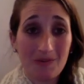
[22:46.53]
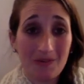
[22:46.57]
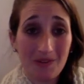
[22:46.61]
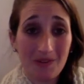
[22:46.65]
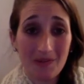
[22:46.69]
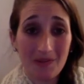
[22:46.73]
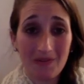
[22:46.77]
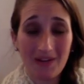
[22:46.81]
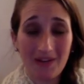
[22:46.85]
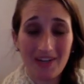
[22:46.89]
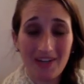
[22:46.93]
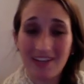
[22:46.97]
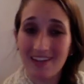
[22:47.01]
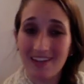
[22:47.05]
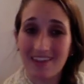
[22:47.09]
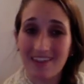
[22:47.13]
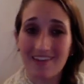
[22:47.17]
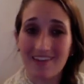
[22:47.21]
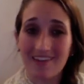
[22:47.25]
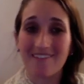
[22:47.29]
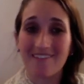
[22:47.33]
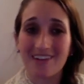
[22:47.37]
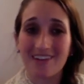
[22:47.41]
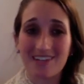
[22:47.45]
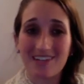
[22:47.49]
one of
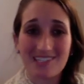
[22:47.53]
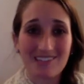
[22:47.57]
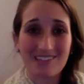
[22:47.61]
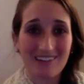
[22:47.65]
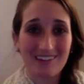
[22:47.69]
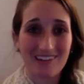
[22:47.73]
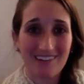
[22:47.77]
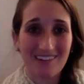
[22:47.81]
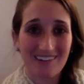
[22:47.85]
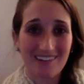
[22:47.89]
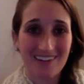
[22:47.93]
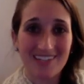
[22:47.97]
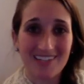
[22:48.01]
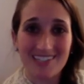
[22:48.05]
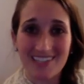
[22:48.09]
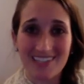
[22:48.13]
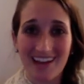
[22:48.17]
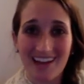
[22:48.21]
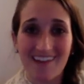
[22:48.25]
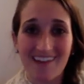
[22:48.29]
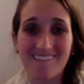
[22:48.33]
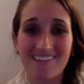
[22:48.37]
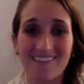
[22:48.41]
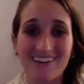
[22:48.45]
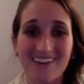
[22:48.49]
the worst recordings
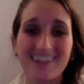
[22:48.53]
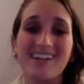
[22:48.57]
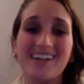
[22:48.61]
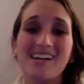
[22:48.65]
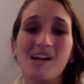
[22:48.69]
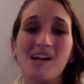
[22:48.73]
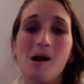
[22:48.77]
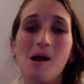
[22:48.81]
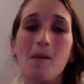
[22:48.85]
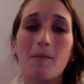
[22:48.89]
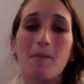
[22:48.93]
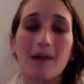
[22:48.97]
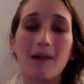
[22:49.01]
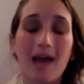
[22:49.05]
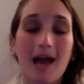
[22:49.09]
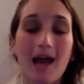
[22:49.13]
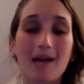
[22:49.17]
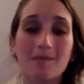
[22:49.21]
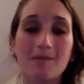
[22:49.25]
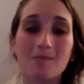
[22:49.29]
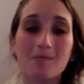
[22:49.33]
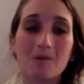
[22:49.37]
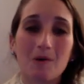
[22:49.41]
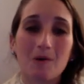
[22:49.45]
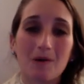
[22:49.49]
ever, but
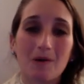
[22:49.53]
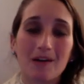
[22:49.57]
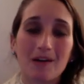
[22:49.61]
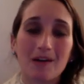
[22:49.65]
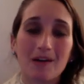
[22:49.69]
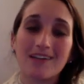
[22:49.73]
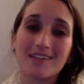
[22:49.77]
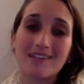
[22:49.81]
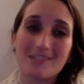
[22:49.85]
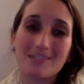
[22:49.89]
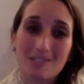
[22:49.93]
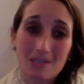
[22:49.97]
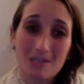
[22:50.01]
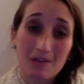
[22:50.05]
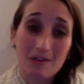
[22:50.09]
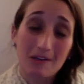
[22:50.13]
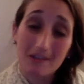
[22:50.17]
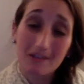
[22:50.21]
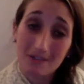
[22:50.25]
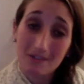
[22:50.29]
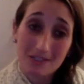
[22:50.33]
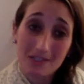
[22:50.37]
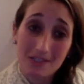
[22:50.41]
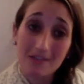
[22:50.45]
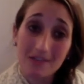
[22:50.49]
I'm going to
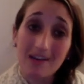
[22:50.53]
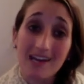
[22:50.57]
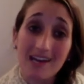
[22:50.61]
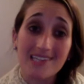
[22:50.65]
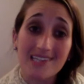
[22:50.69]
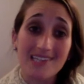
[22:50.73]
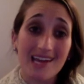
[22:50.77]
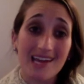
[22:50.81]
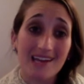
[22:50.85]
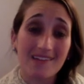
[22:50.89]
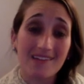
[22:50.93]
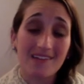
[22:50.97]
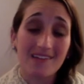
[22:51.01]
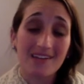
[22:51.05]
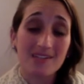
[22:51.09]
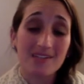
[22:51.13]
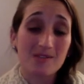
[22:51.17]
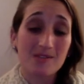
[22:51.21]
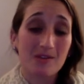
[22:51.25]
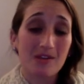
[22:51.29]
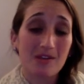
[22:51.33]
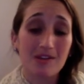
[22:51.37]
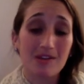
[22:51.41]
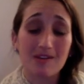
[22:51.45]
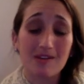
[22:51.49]
give it to you guys anyway
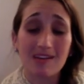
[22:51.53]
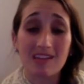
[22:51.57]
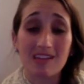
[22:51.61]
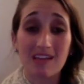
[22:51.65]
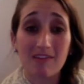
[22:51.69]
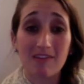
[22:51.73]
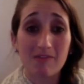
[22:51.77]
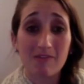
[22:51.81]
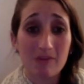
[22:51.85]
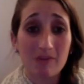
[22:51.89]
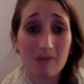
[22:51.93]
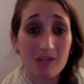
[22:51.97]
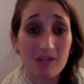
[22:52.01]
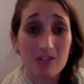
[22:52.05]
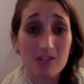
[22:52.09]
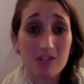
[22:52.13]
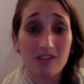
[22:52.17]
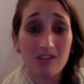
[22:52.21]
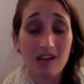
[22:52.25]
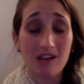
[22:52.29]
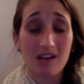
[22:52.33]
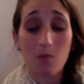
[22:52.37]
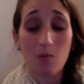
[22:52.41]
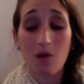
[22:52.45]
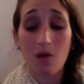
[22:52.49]
so that you get the information
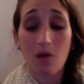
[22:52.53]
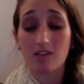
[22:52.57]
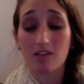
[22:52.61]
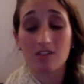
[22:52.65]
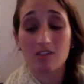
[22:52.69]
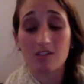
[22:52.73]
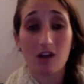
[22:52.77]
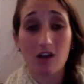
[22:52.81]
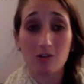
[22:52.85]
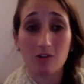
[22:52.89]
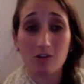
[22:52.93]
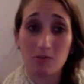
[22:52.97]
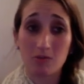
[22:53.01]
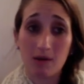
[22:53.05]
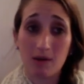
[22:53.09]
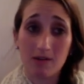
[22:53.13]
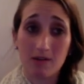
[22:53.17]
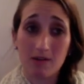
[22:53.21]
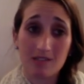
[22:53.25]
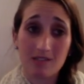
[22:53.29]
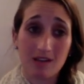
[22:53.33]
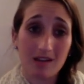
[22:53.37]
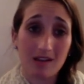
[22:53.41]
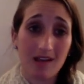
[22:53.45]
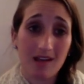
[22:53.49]
that I wanted to talk to you about
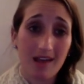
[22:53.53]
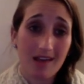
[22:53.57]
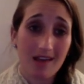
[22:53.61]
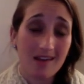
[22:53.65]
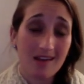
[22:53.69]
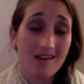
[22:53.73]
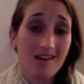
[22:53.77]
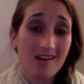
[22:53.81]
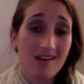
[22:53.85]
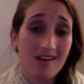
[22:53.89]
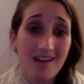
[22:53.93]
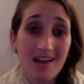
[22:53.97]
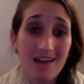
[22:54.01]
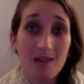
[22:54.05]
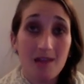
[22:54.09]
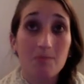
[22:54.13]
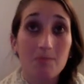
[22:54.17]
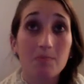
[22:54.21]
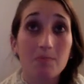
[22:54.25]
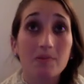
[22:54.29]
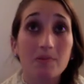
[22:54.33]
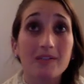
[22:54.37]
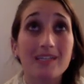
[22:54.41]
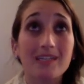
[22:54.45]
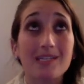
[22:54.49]
Sunday.
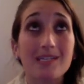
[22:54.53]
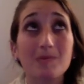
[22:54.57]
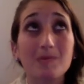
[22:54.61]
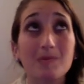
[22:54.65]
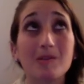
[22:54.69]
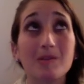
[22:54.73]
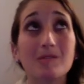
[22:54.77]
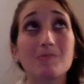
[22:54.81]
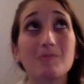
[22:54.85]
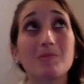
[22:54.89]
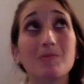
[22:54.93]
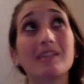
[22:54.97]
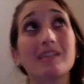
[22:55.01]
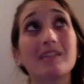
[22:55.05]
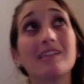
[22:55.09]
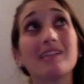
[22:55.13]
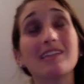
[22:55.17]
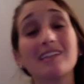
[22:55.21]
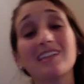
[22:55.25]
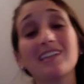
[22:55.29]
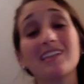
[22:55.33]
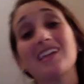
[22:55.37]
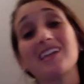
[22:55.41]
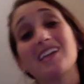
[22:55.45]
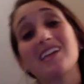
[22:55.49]
And please, please,
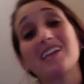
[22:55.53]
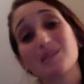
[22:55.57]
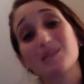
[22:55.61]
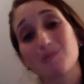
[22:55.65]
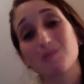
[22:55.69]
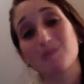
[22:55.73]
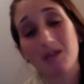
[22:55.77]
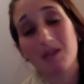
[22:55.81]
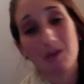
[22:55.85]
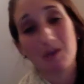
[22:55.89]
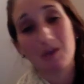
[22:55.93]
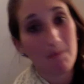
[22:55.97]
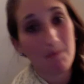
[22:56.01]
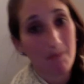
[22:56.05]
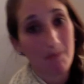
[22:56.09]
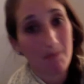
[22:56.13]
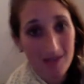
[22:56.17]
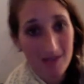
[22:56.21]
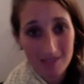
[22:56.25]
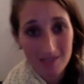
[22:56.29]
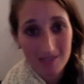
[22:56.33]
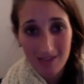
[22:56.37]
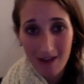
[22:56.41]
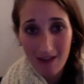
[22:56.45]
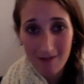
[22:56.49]
please make your
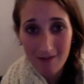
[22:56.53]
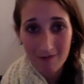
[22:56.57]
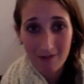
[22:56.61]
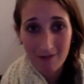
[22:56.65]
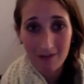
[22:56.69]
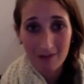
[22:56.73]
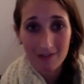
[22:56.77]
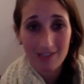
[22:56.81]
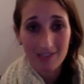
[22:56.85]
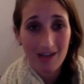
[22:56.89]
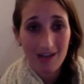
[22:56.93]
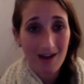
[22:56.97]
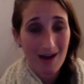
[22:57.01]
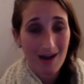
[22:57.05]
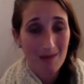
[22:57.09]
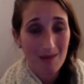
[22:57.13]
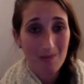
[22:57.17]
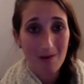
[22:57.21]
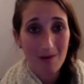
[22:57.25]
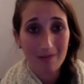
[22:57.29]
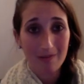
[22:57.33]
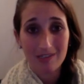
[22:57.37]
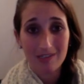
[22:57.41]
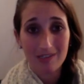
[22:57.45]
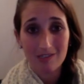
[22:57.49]
best effort to hop
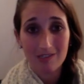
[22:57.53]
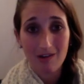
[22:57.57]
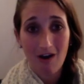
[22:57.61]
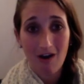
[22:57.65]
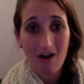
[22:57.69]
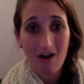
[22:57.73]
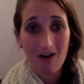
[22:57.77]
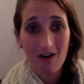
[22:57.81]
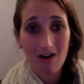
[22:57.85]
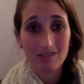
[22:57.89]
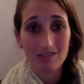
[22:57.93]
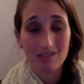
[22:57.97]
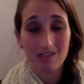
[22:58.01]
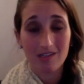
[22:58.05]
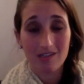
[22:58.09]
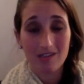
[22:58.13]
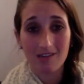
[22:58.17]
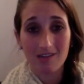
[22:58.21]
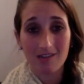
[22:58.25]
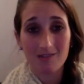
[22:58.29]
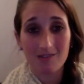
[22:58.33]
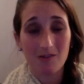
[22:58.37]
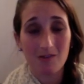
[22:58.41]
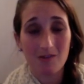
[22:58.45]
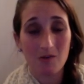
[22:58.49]
on these calls the
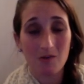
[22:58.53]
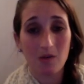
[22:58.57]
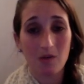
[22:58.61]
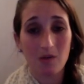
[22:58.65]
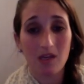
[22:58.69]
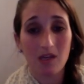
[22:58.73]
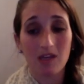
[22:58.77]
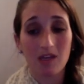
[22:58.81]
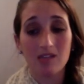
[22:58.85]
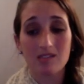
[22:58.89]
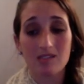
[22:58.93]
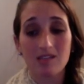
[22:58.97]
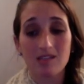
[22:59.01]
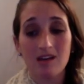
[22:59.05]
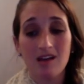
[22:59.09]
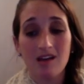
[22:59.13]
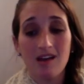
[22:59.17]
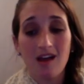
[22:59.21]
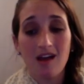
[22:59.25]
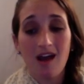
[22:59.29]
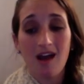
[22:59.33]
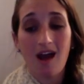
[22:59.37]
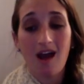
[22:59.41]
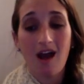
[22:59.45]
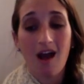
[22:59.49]
next few weeks.
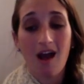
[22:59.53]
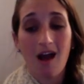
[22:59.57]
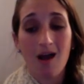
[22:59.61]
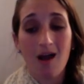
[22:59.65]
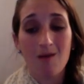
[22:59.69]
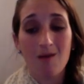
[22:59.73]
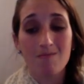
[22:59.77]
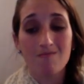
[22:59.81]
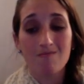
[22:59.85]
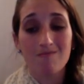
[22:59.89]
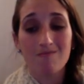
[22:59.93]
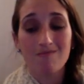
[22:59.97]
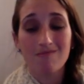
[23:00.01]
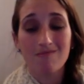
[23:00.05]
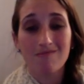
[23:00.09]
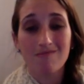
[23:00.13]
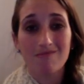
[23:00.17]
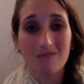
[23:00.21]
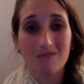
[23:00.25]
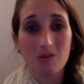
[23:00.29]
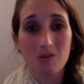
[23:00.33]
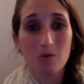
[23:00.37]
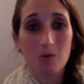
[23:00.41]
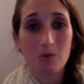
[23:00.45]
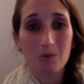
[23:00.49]

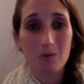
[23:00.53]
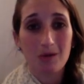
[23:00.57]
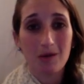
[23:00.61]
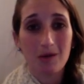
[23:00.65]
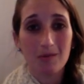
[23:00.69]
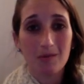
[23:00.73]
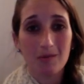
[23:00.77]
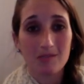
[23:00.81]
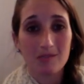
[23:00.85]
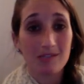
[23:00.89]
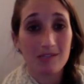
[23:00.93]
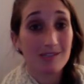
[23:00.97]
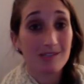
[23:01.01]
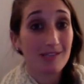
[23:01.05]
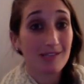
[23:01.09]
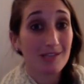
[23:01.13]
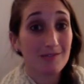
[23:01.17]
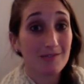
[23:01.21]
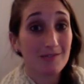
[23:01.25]
You will become successful